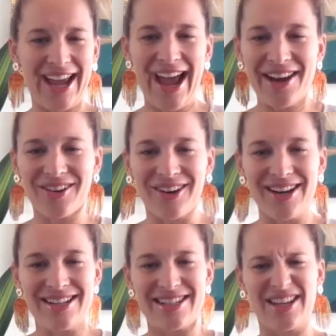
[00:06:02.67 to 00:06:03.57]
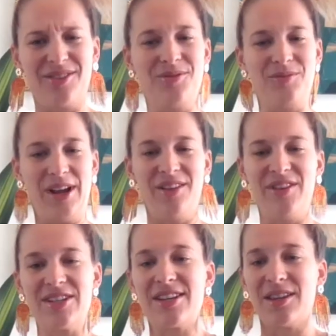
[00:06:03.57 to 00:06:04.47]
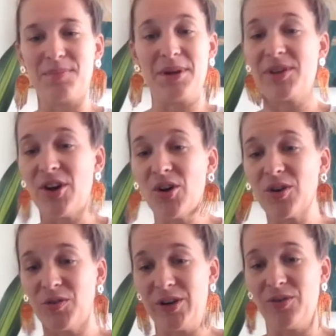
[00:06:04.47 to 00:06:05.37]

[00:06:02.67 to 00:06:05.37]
categories that are relevant to the bibliography